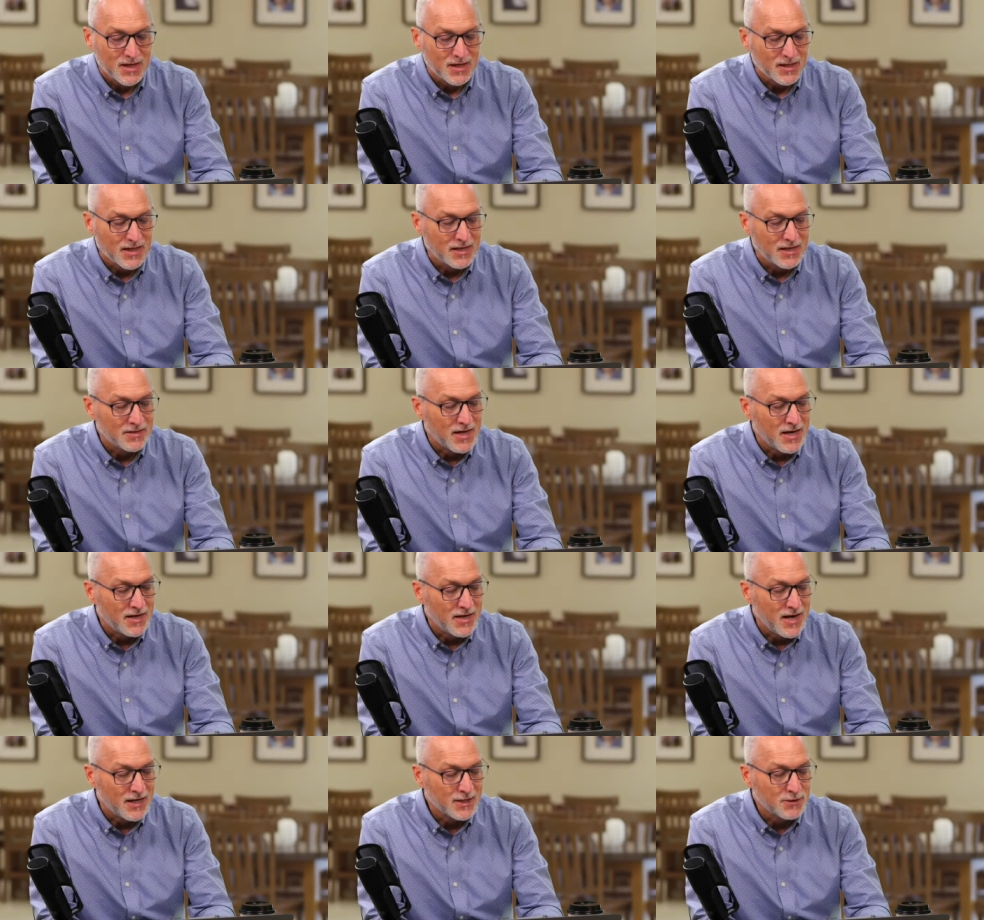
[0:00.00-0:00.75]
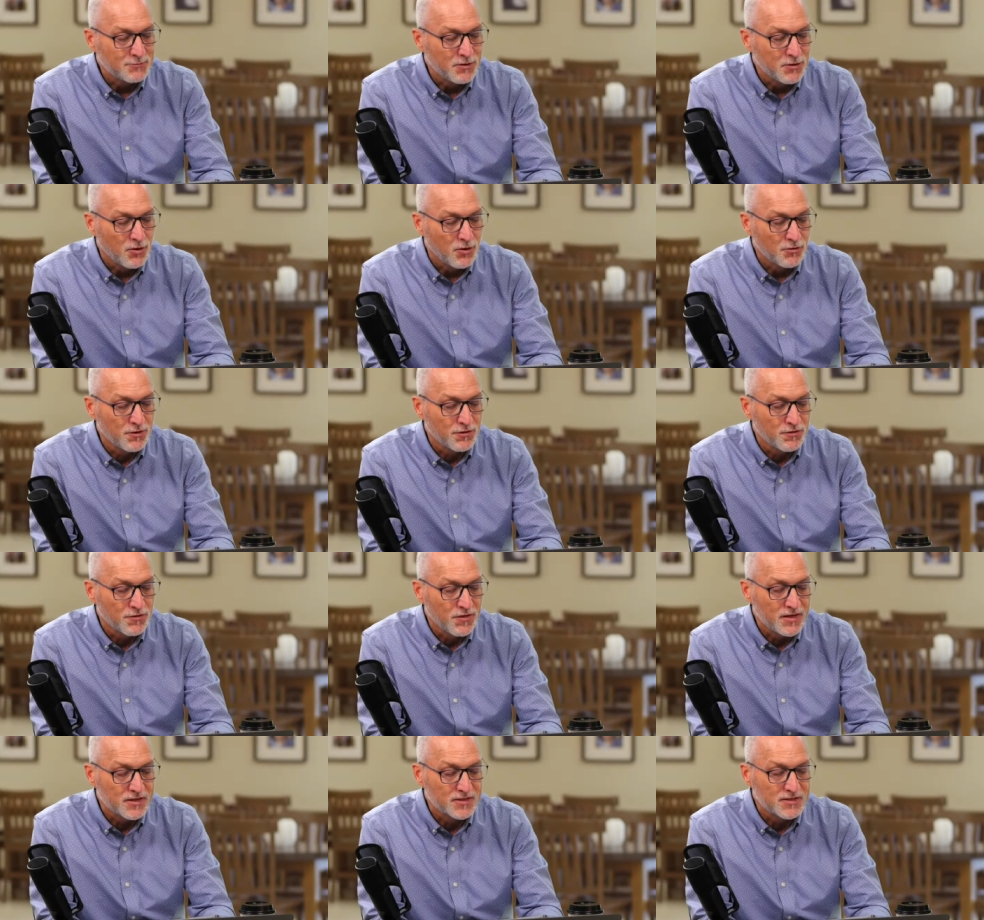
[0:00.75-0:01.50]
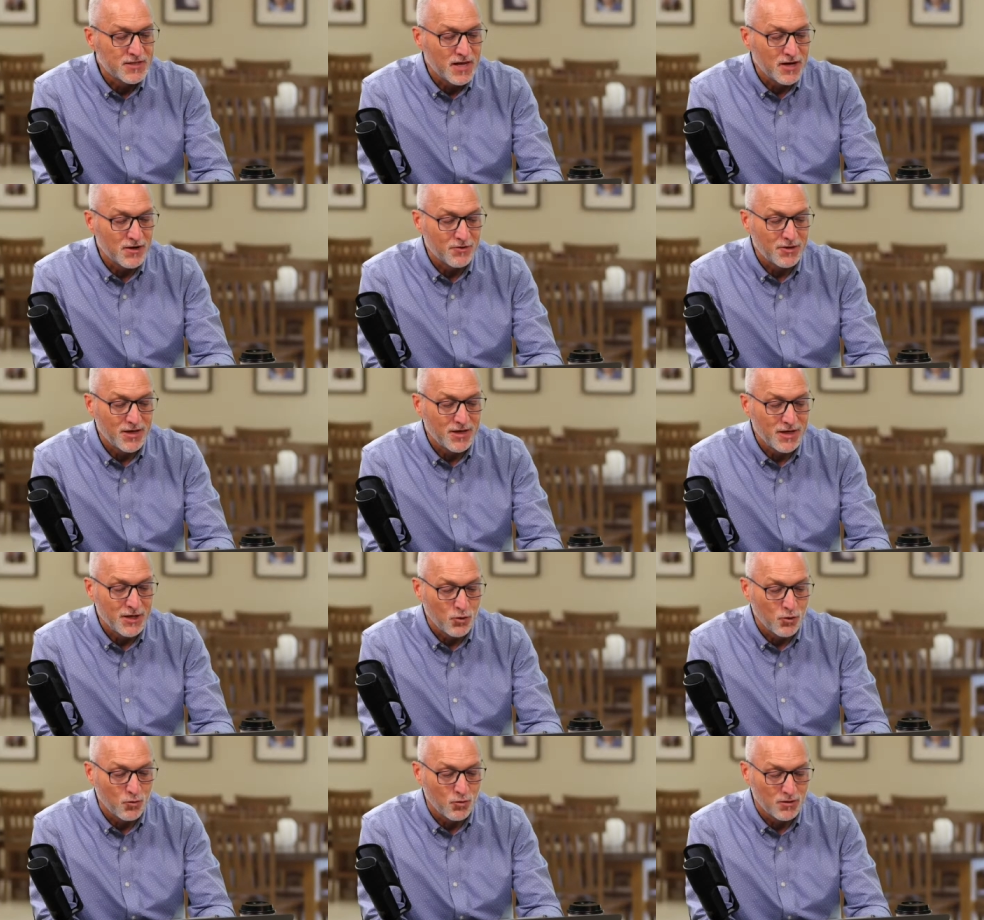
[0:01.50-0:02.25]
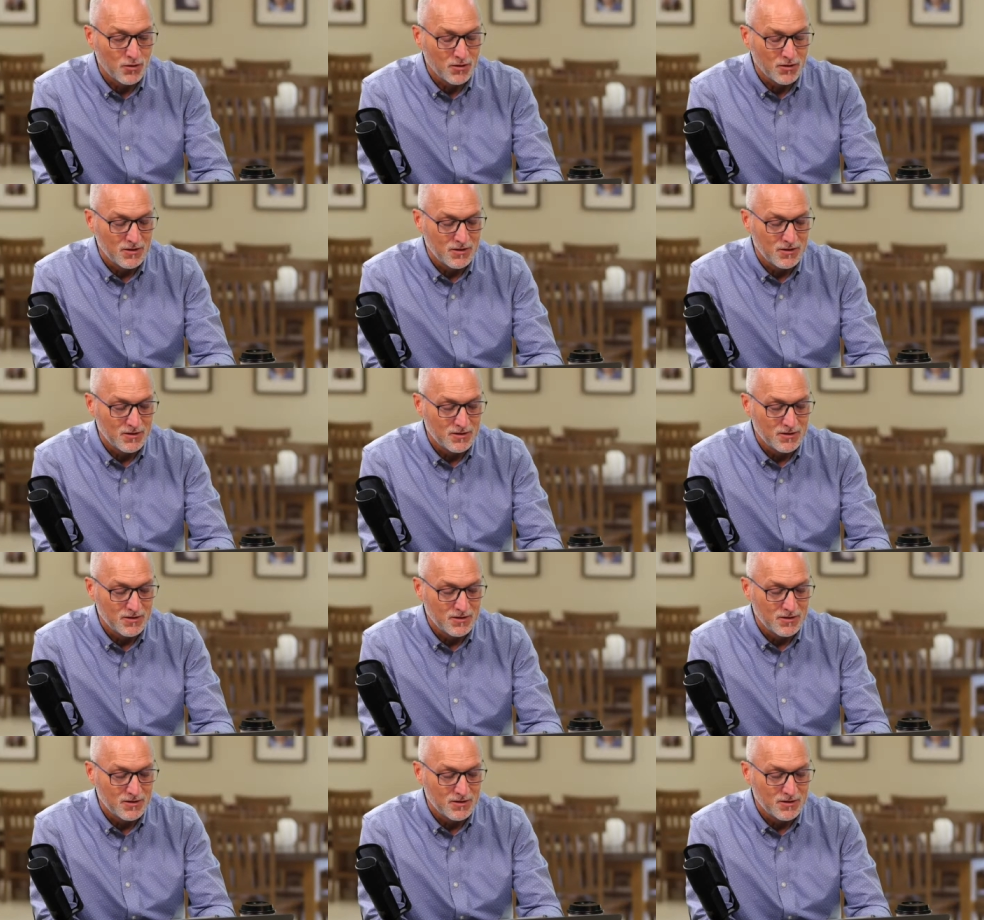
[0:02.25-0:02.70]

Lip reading: Let thine eyes behold the things that are equal.